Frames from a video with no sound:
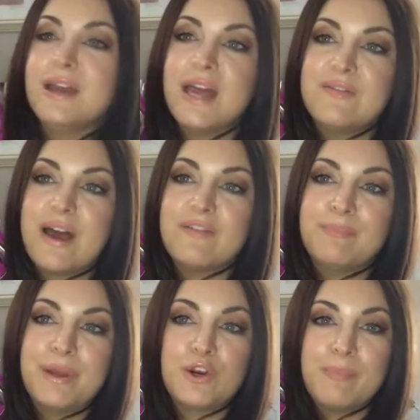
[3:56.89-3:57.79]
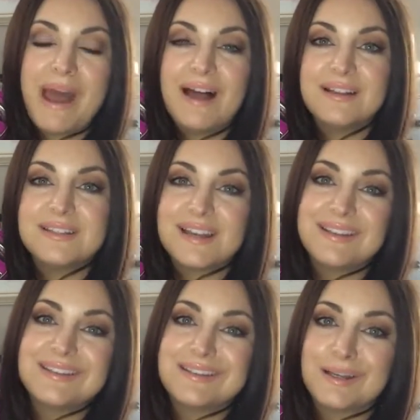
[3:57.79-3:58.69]
If I have bigger palettes, I can
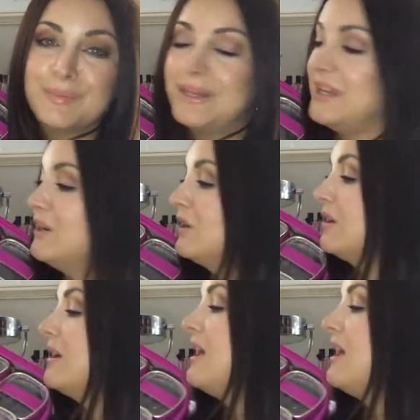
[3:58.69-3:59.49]
stick them in here.